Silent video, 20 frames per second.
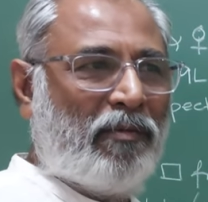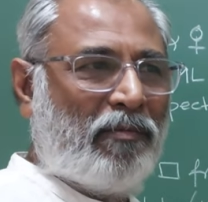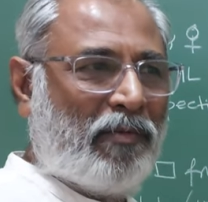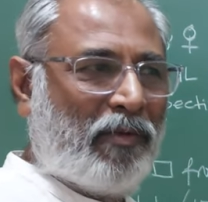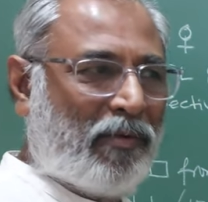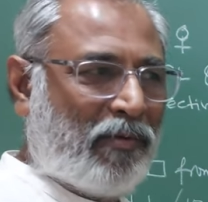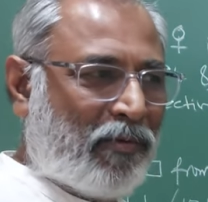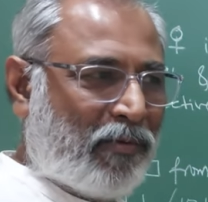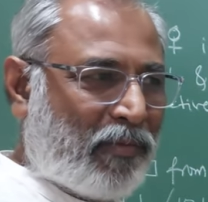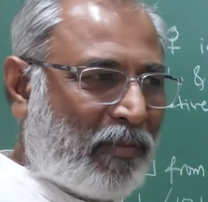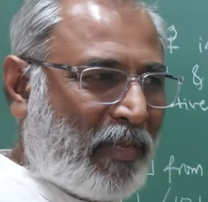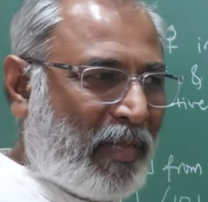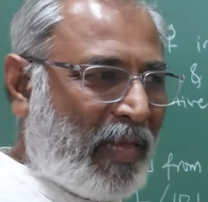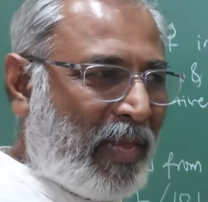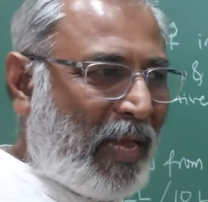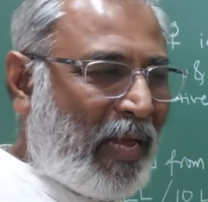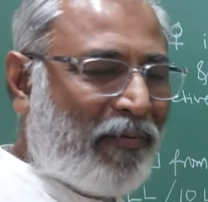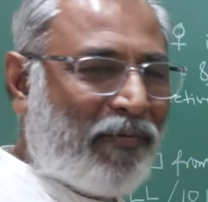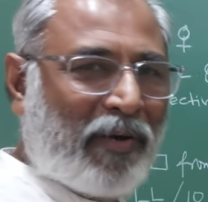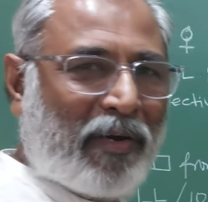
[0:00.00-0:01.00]
you know, they
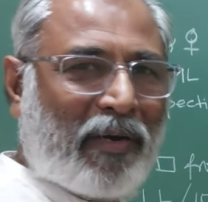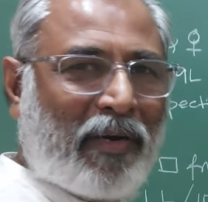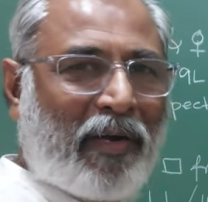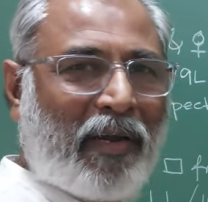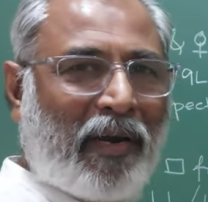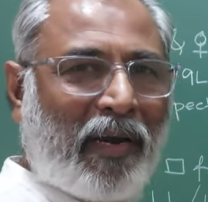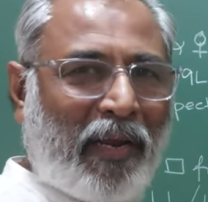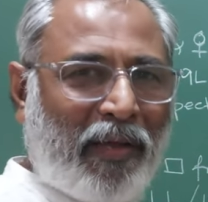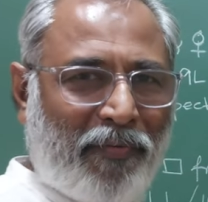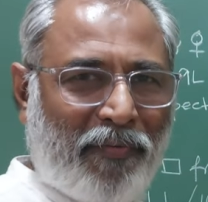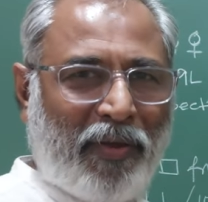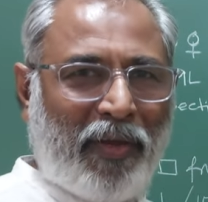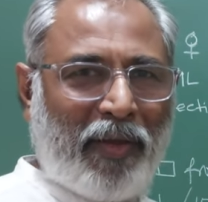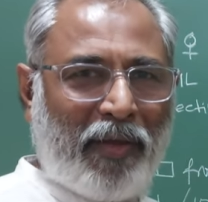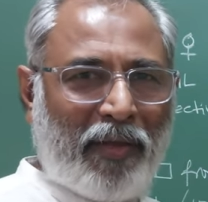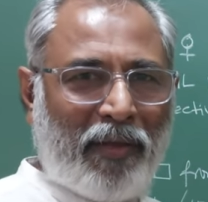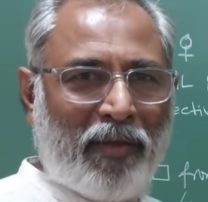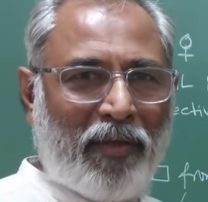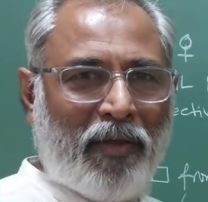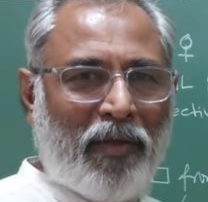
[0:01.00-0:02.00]
have a
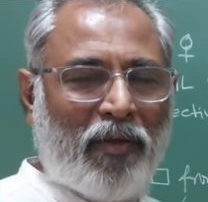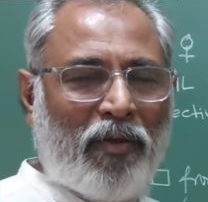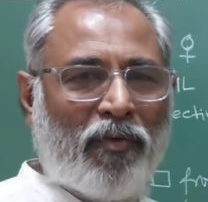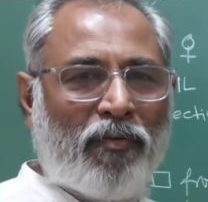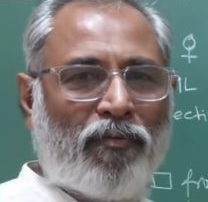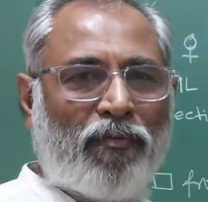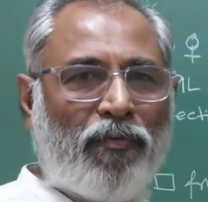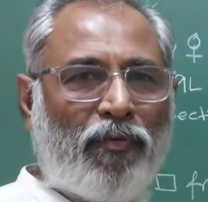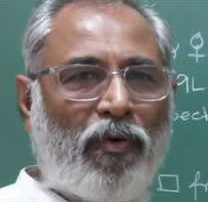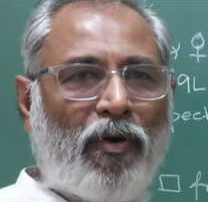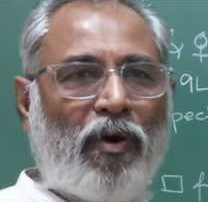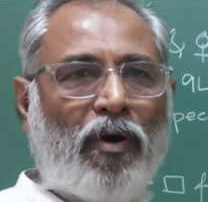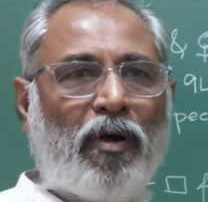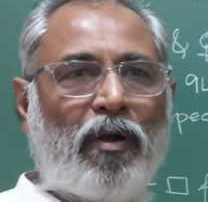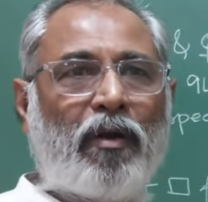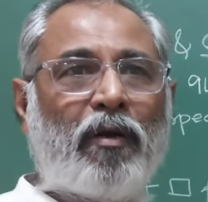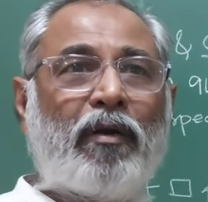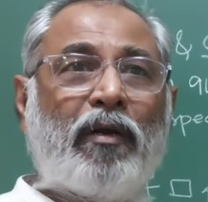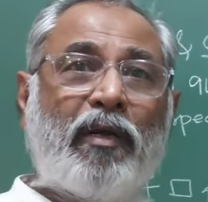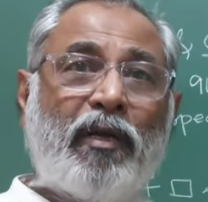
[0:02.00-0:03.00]
craving
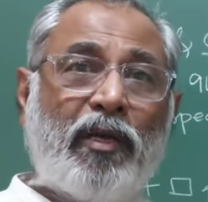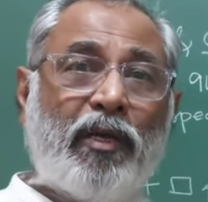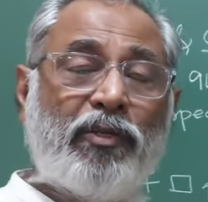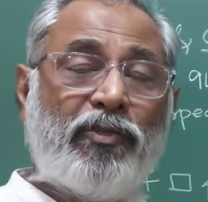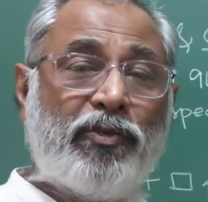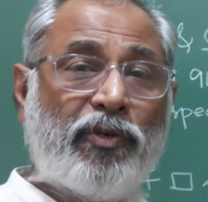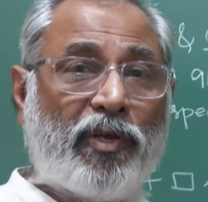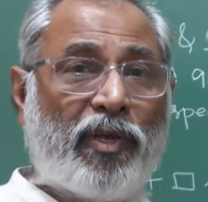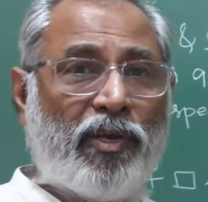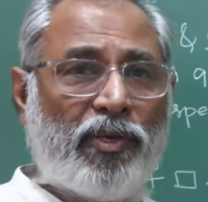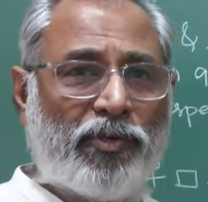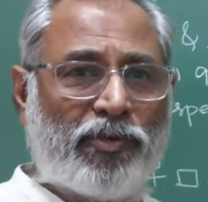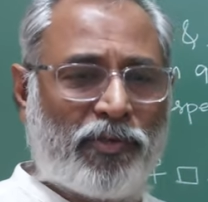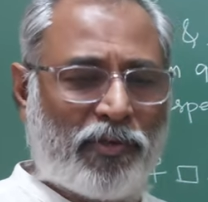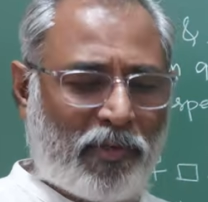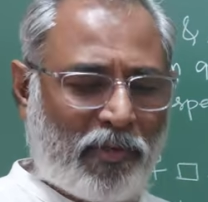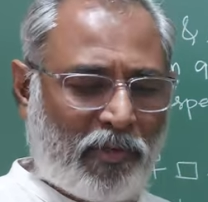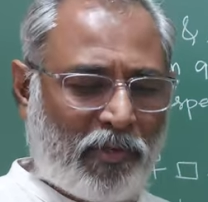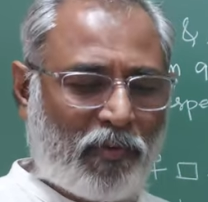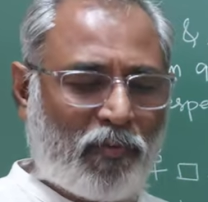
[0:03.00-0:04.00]
for
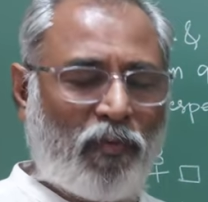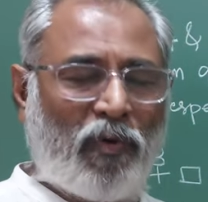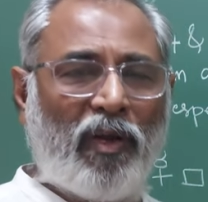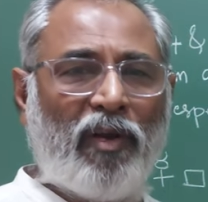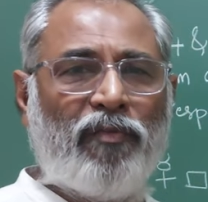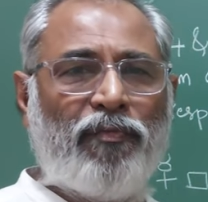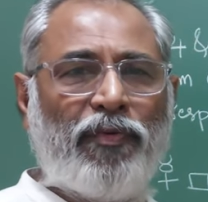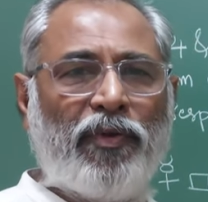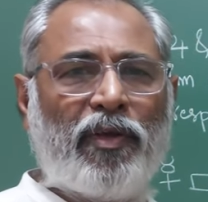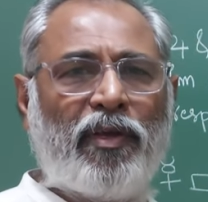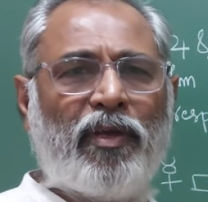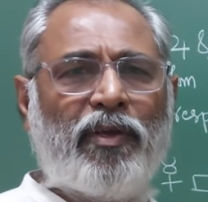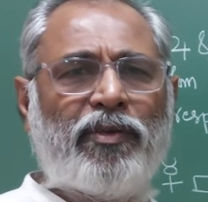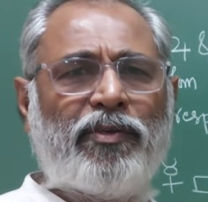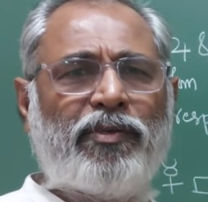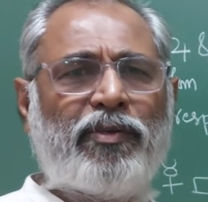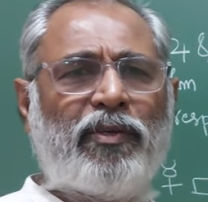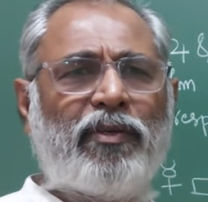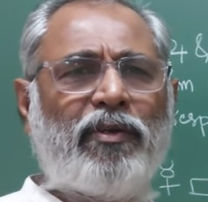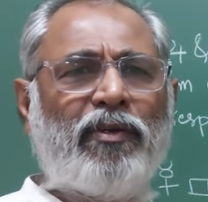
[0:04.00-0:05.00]
education,
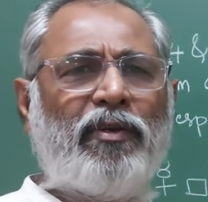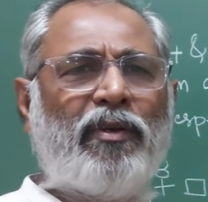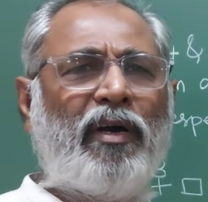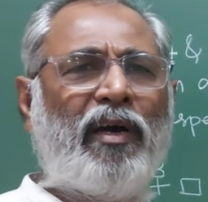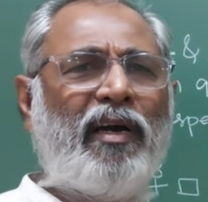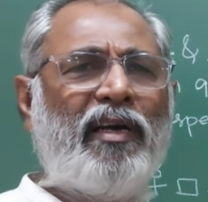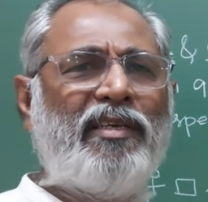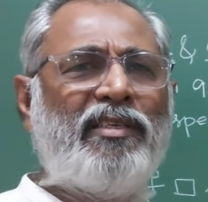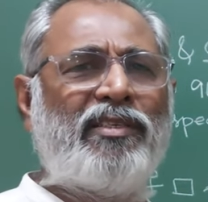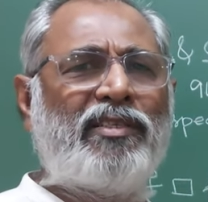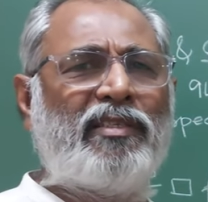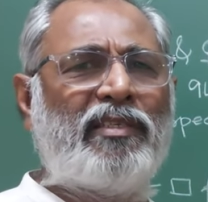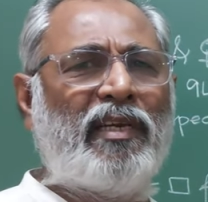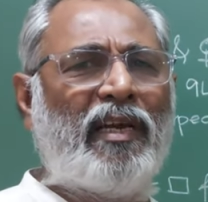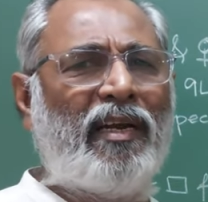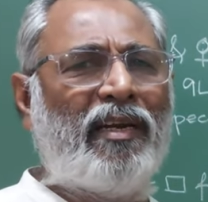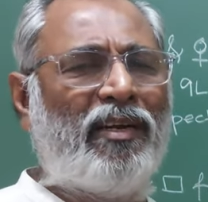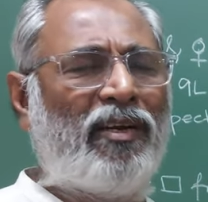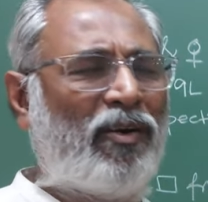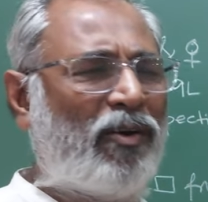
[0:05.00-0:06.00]
qualification, high
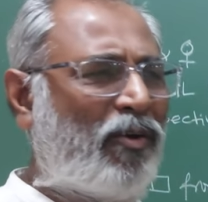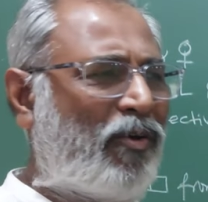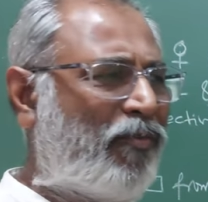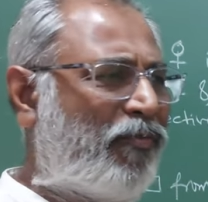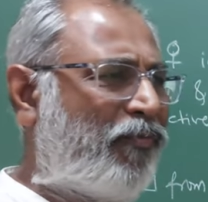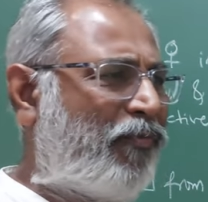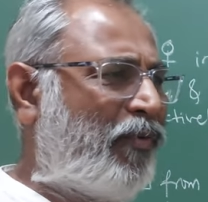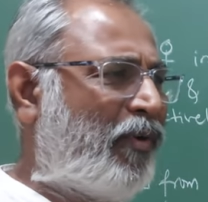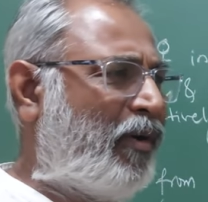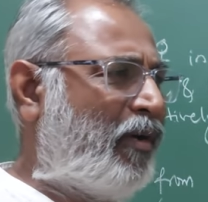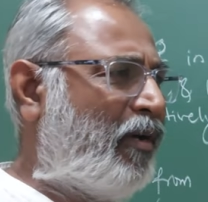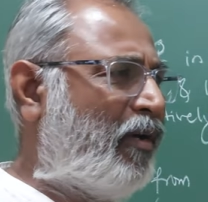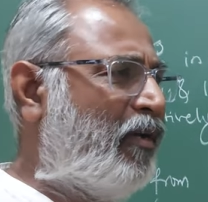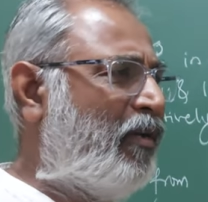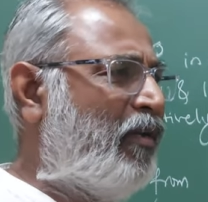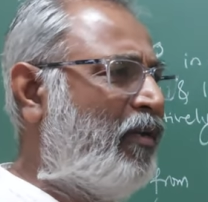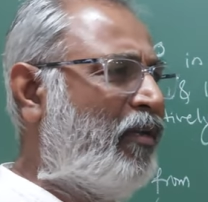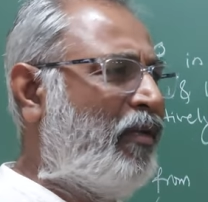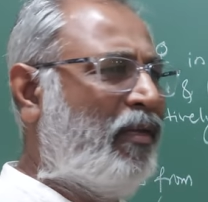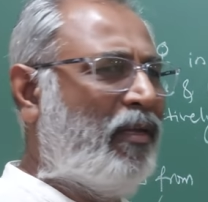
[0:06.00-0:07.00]
standard of uh,
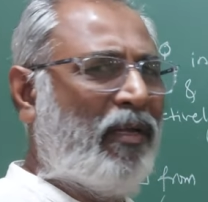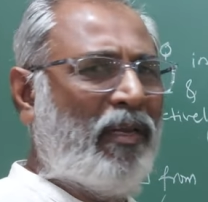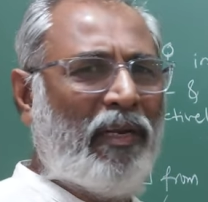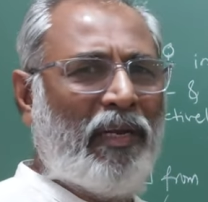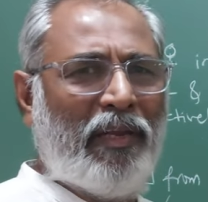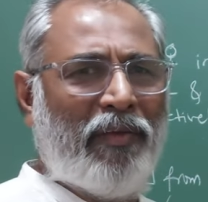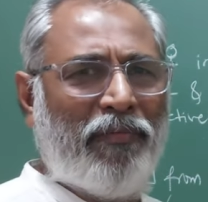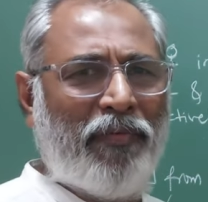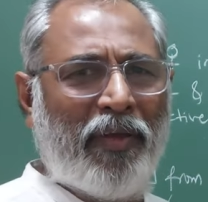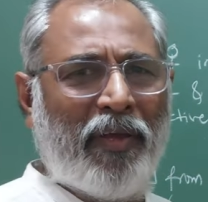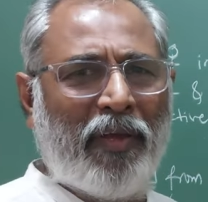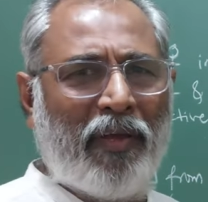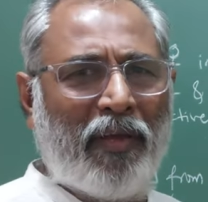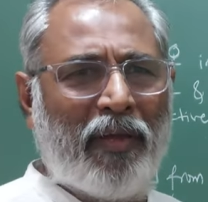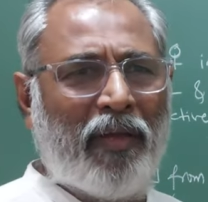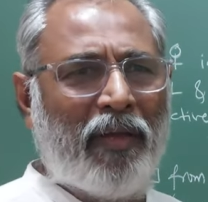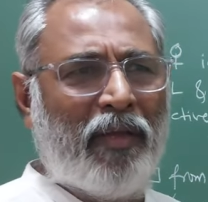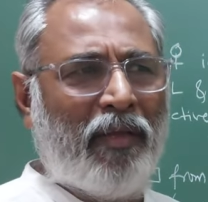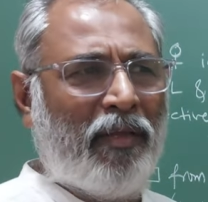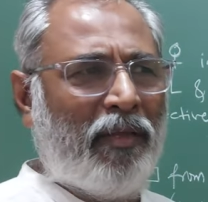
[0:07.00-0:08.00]

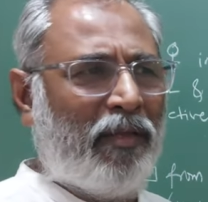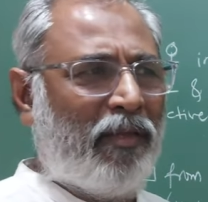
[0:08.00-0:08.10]
living.